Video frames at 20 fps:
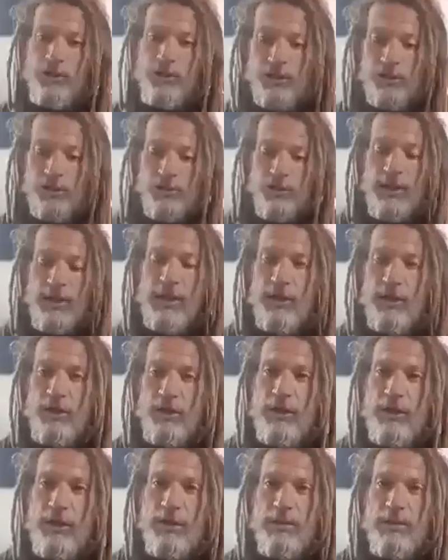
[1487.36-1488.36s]
There's energy
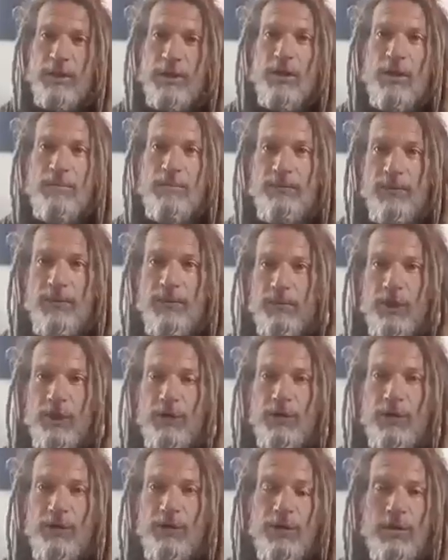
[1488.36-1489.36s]
coming up from the
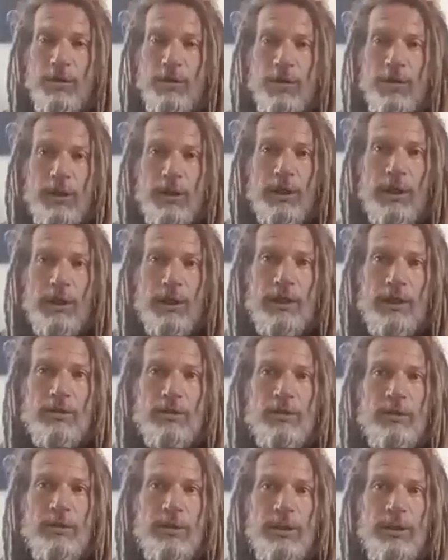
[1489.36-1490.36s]
earth. It's
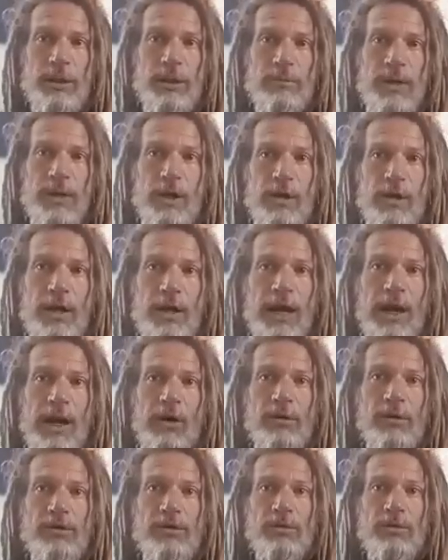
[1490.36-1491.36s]
learning about
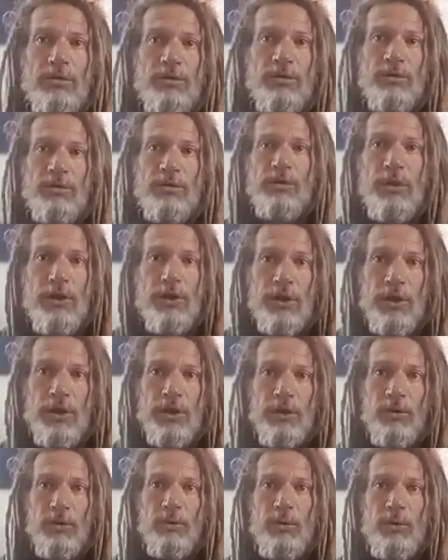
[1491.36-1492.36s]
how to
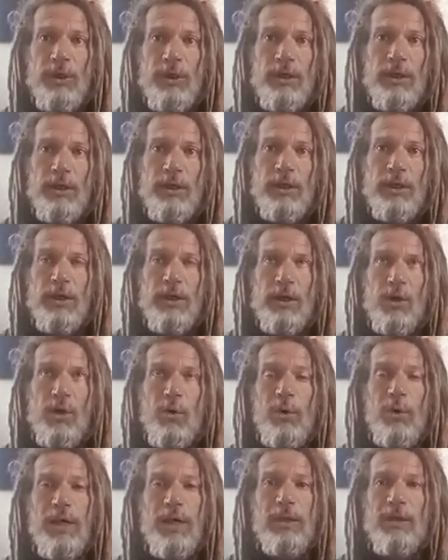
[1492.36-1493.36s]

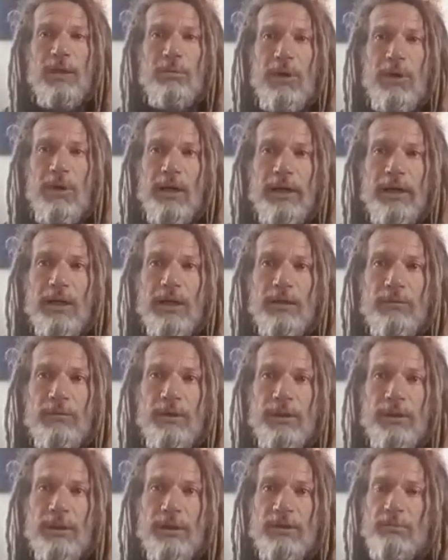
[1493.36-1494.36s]
reacquaint the body
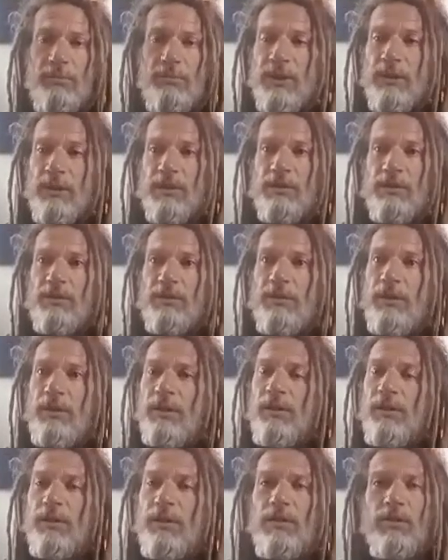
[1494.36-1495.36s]
with this, because
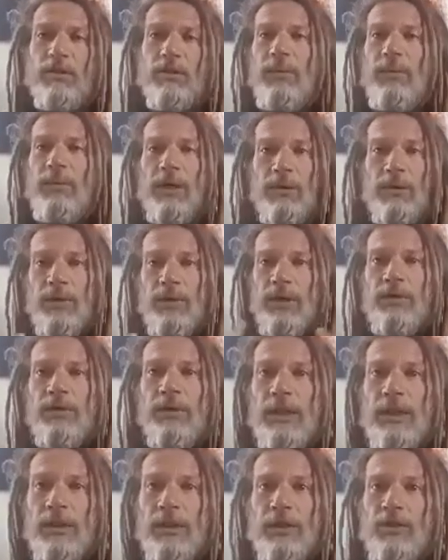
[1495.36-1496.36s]
no matter what you
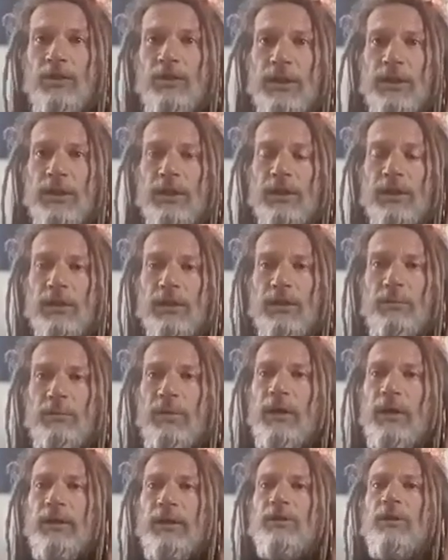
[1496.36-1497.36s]
eat or drink, your
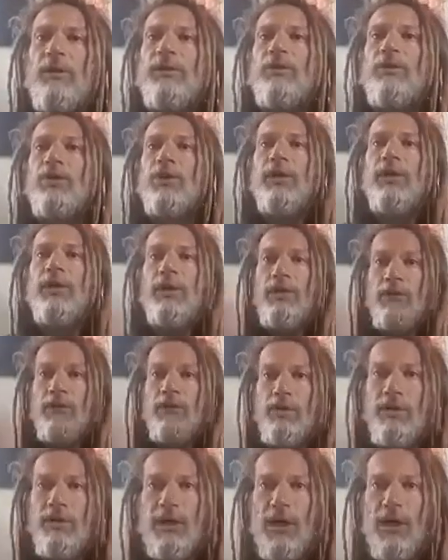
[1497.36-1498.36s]
body's always trying to
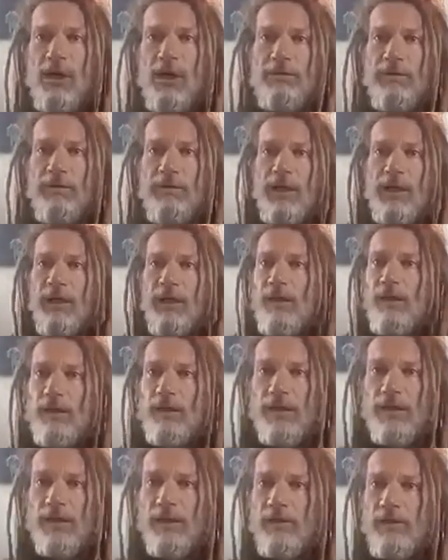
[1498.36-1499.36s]
throw it off, right?
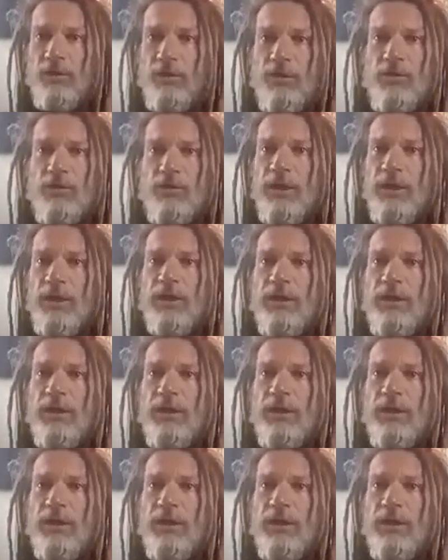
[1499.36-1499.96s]
You're trying